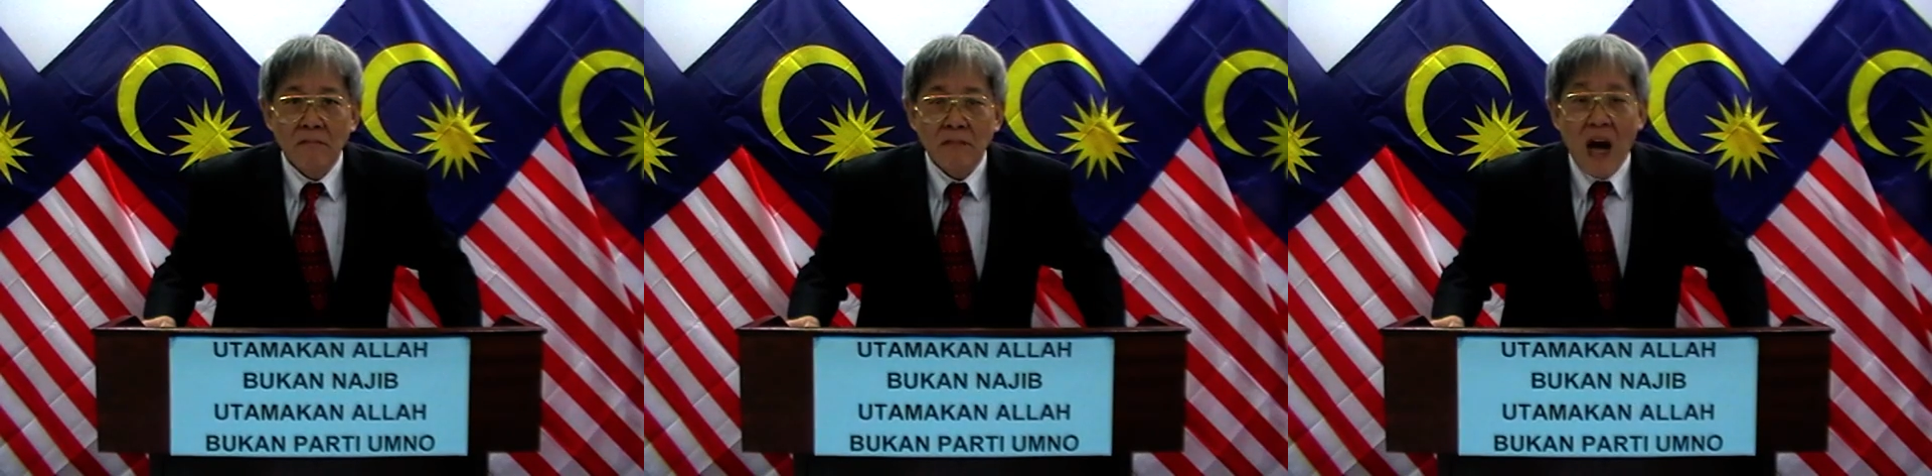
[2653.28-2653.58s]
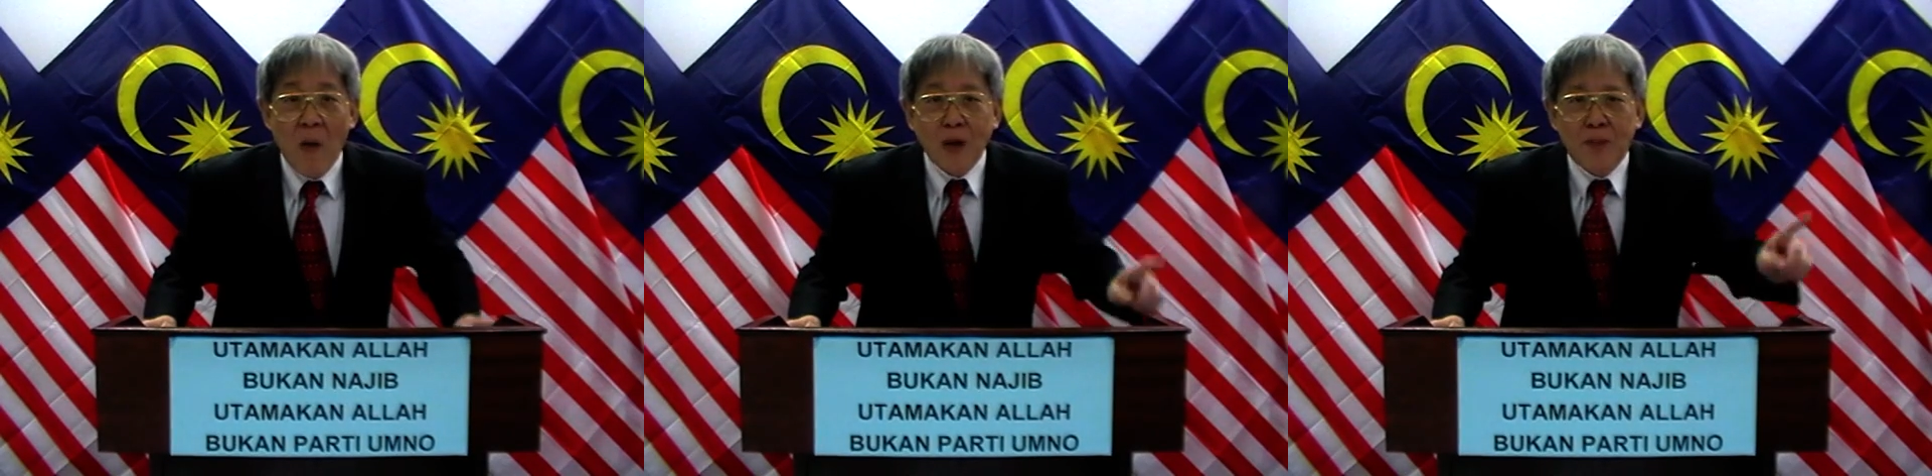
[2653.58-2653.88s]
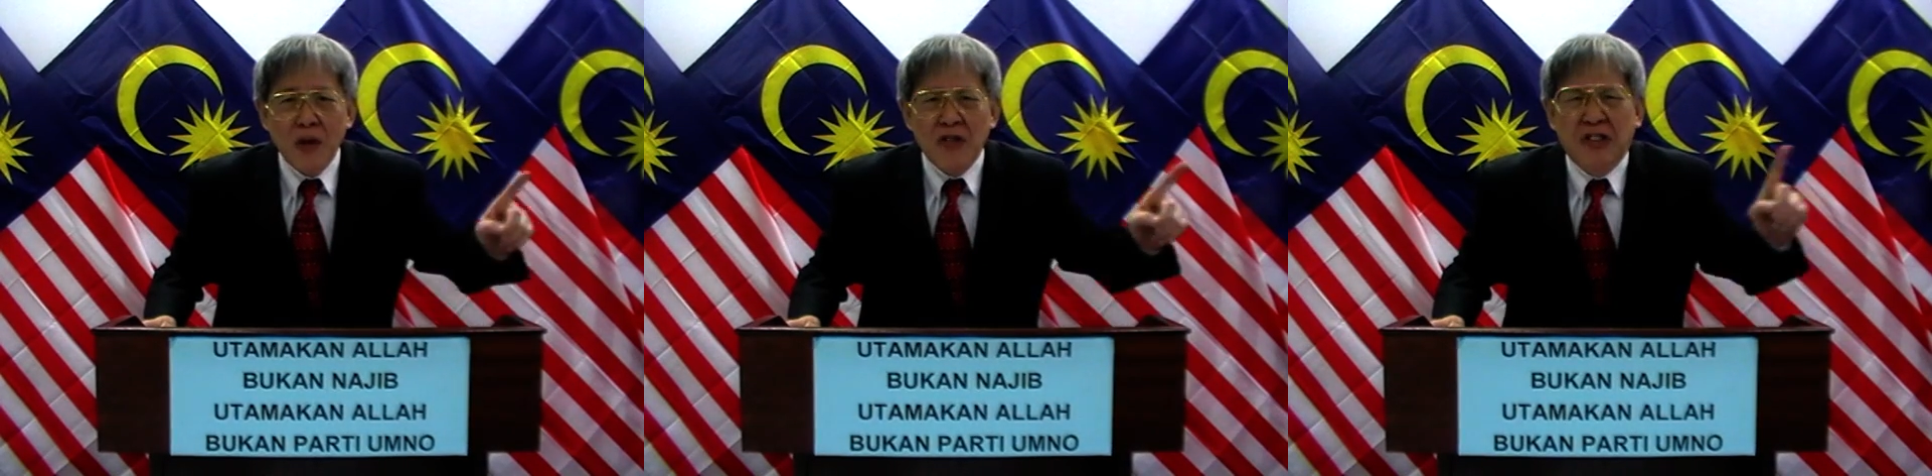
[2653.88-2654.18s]
I was
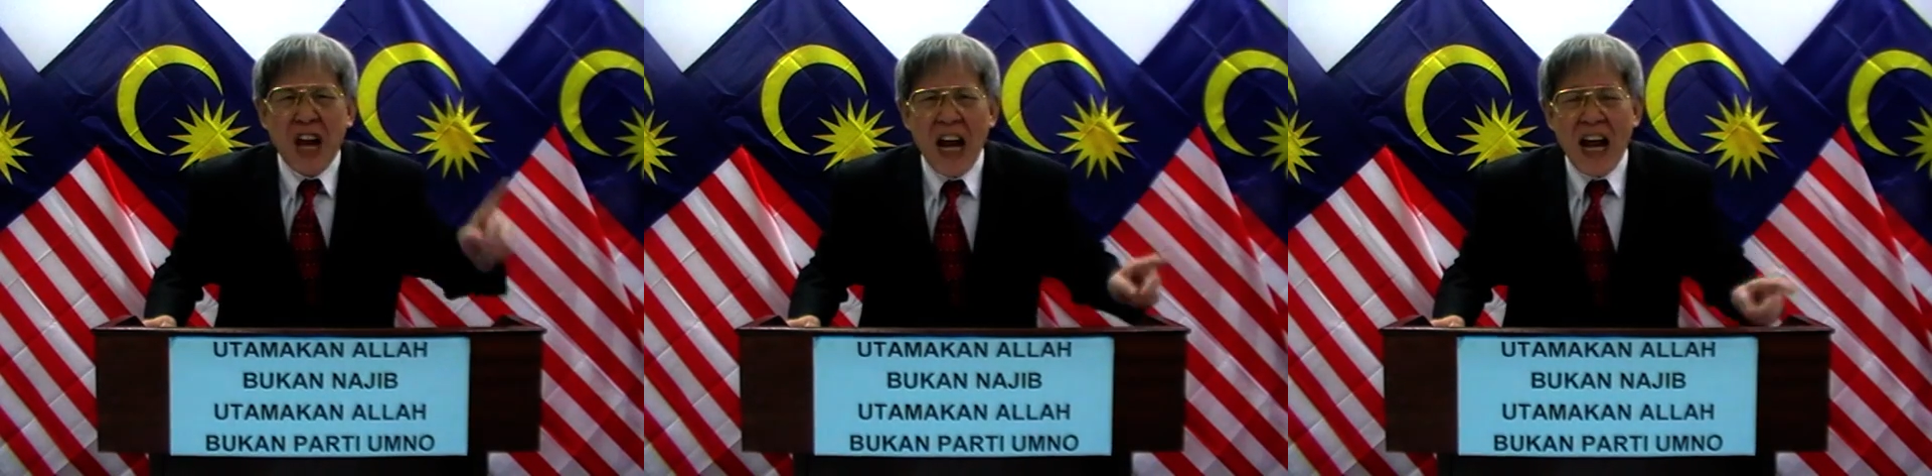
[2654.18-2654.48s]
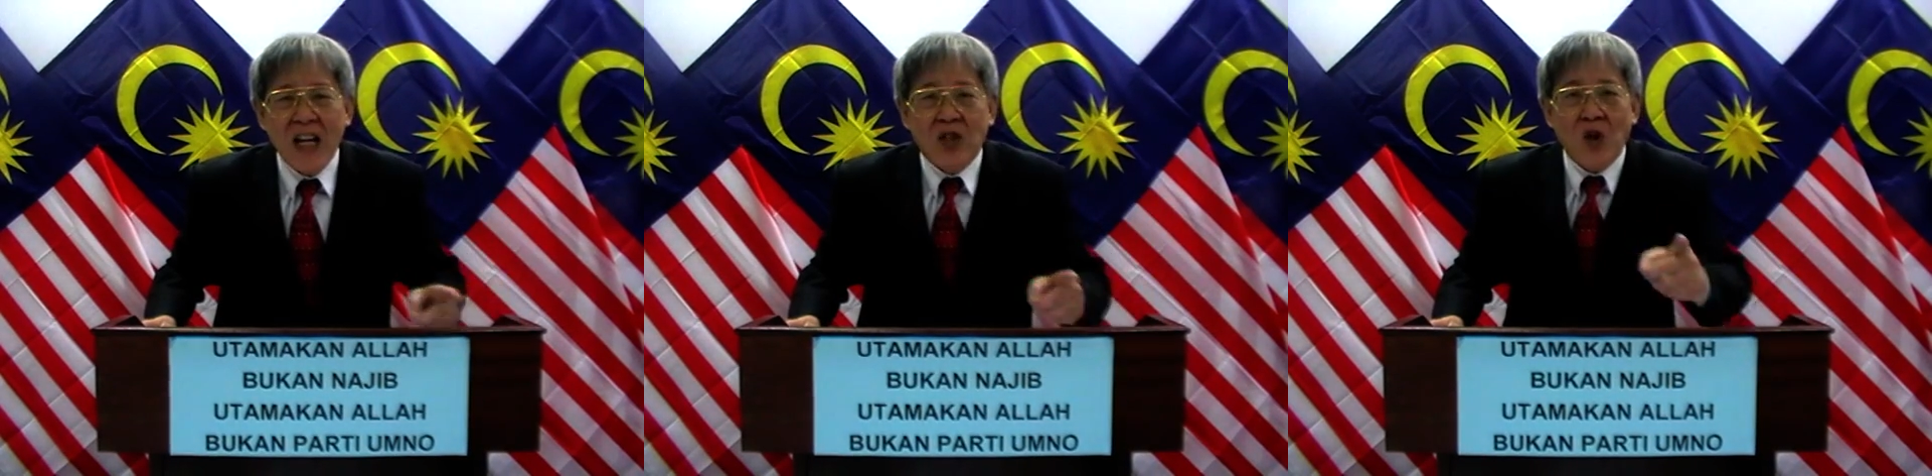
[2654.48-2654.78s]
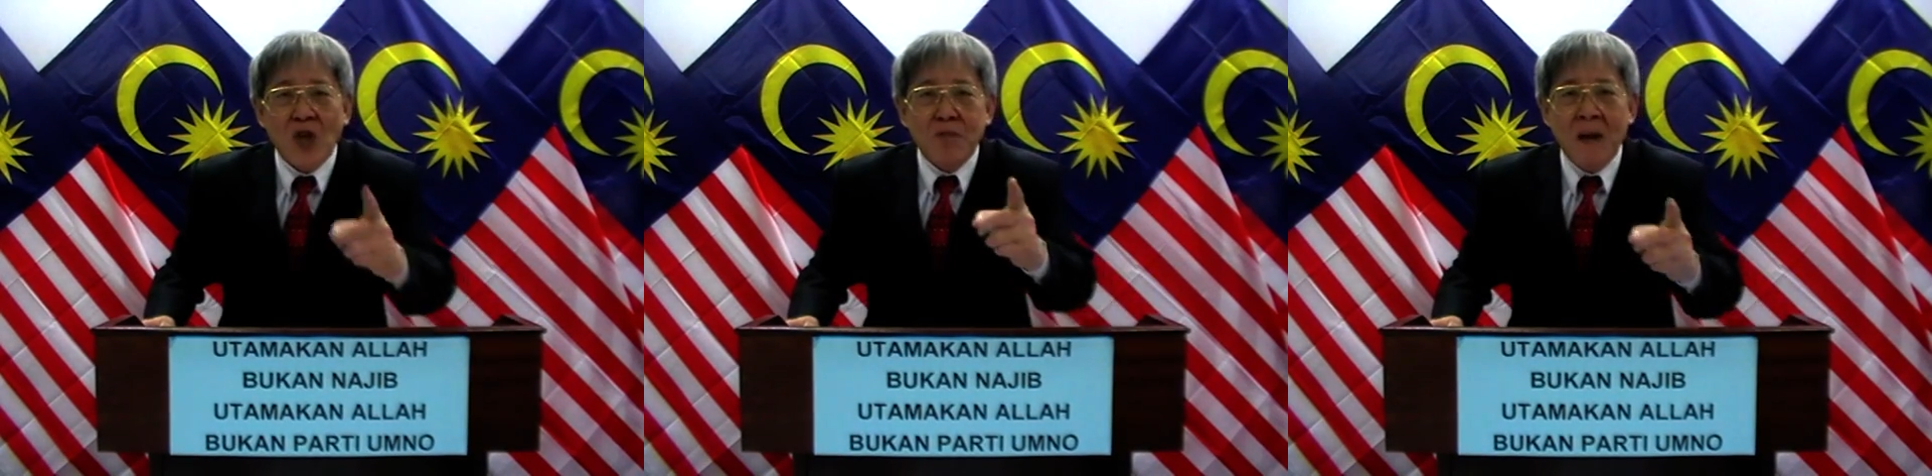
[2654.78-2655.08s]
put in jail under
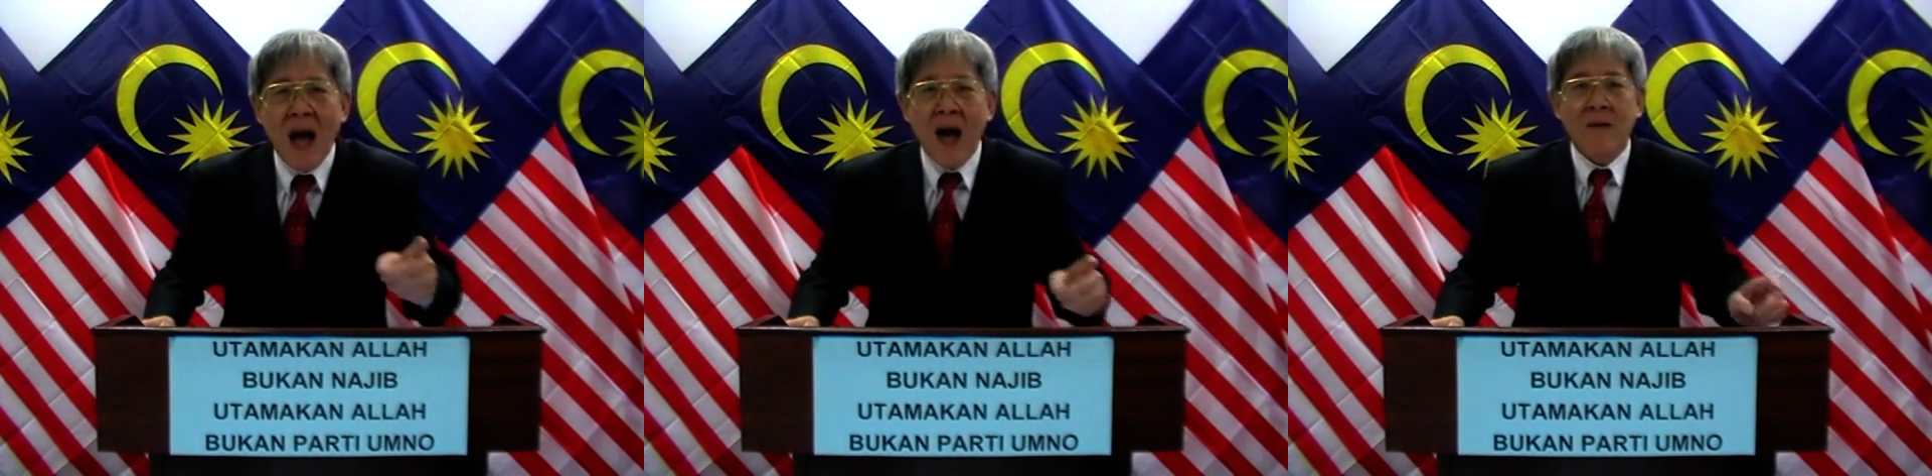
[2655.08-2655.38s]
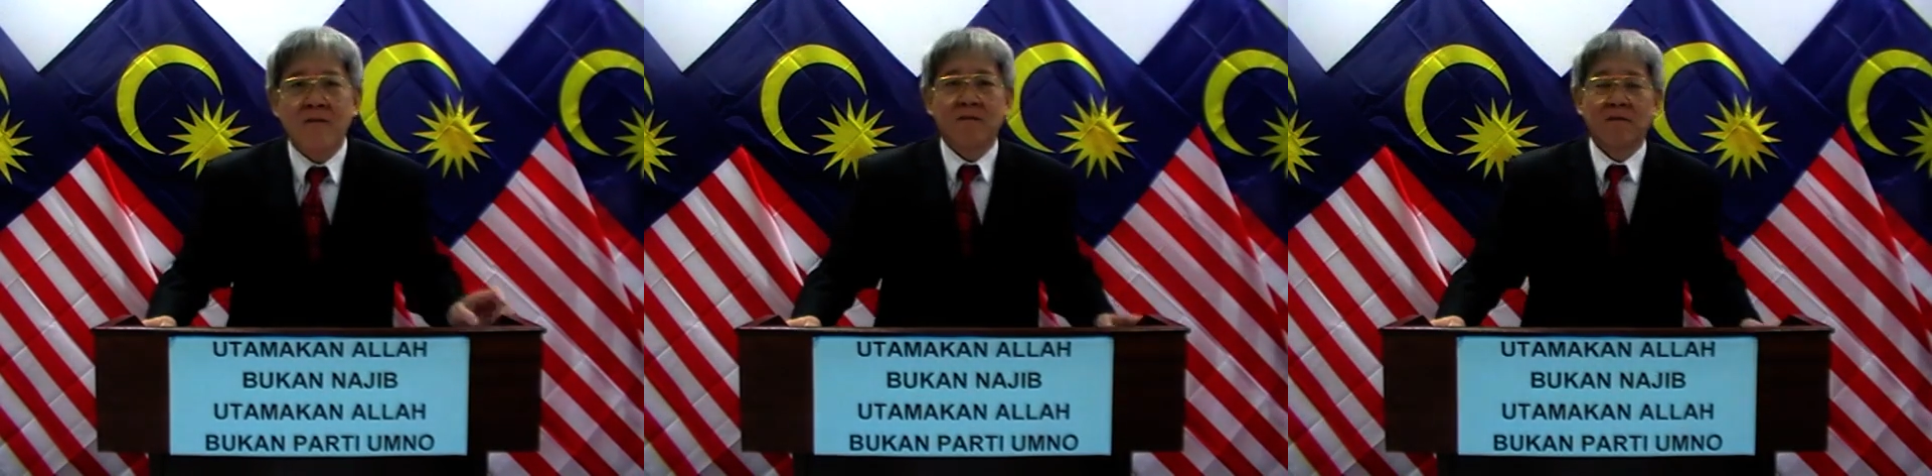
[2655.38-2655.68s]
SOSMA.